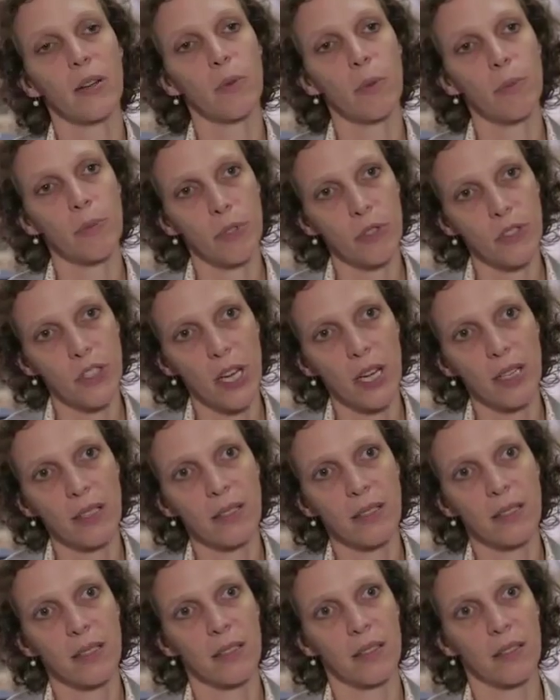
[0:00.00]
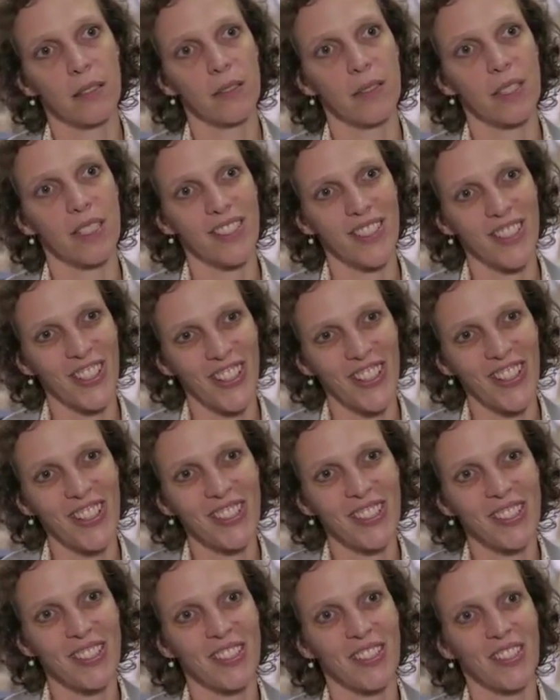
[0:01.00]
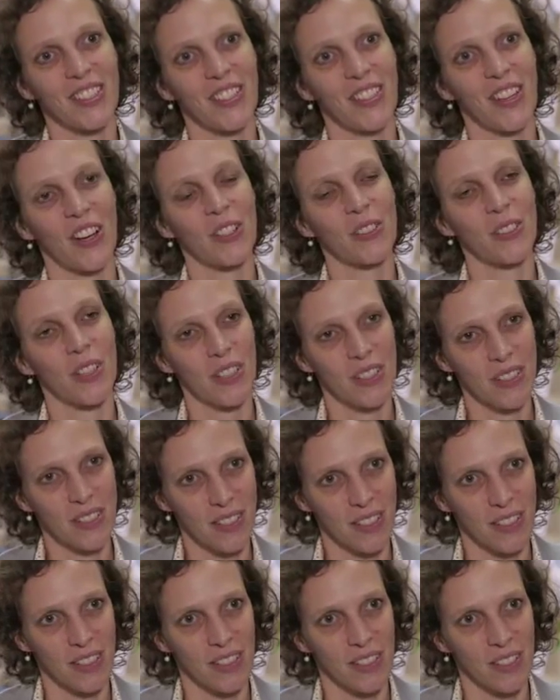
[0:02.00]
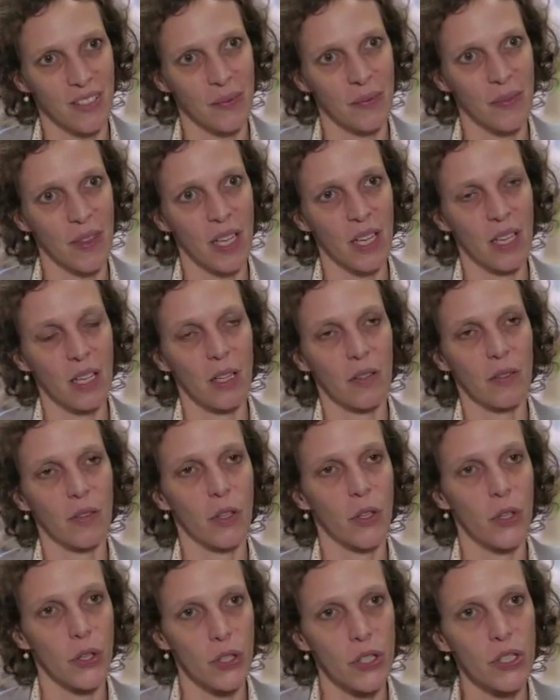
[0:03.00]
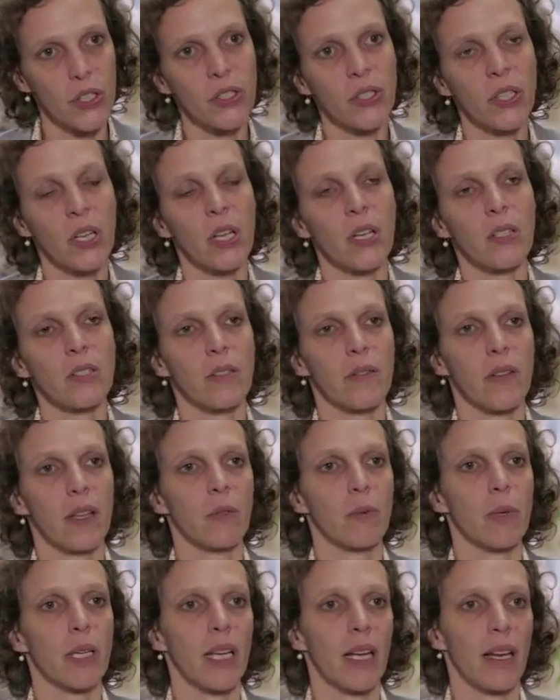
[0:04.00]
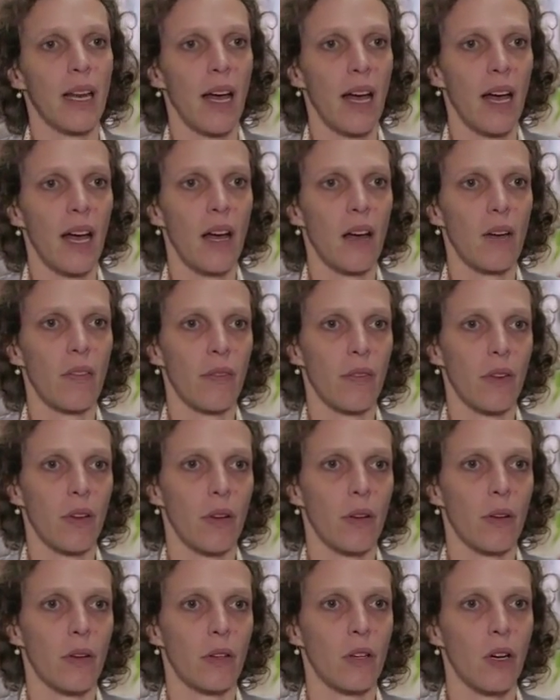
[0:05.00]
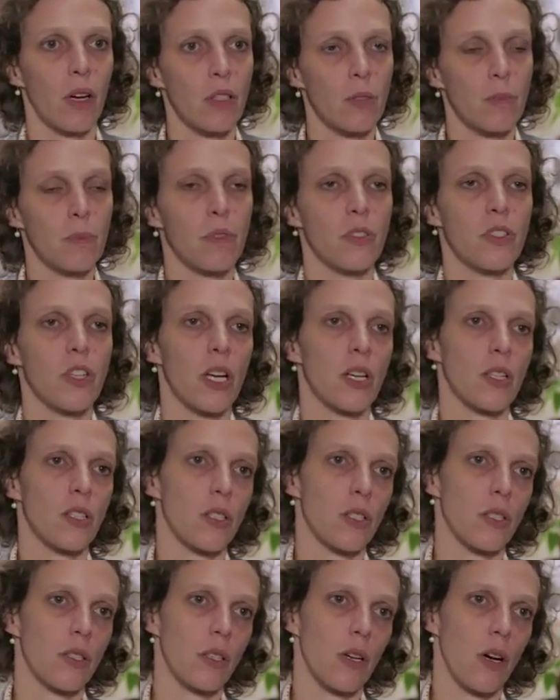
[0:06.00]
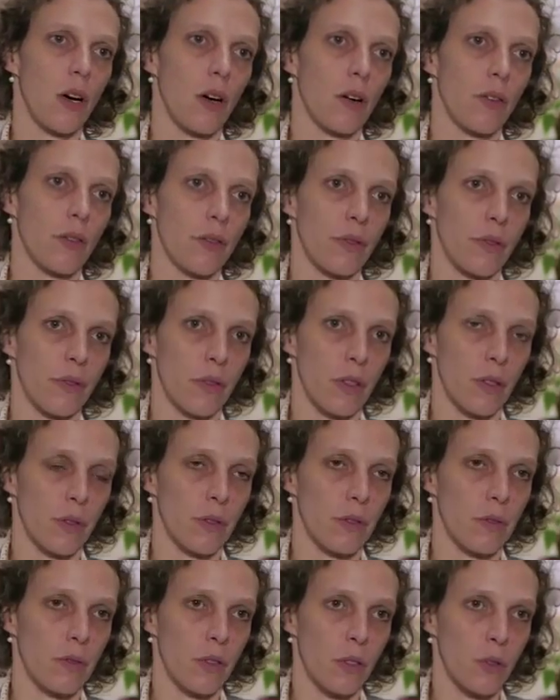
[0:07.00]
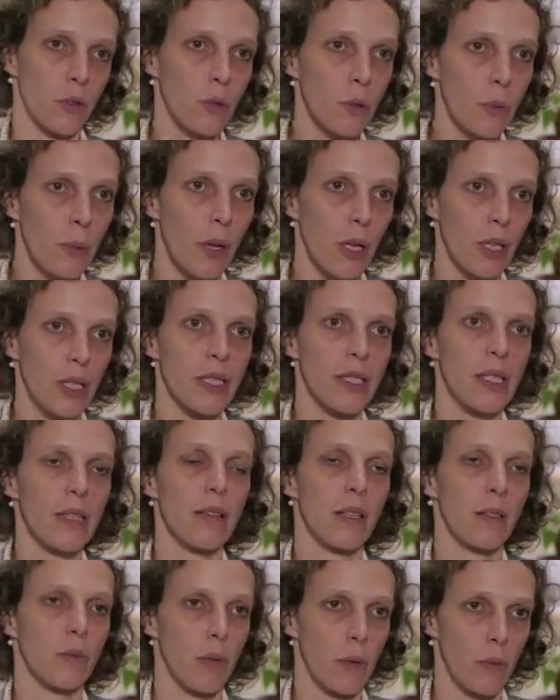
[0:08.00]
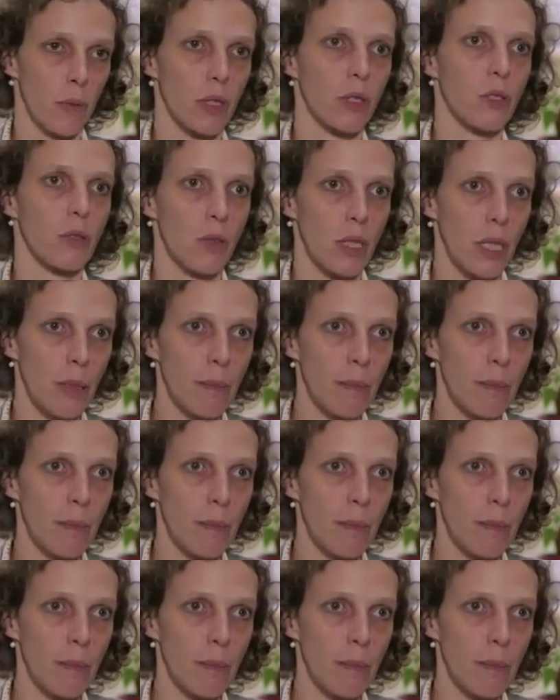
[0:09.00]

and we project this cost across the years, so that we can have a cost projection of the new policy that we want to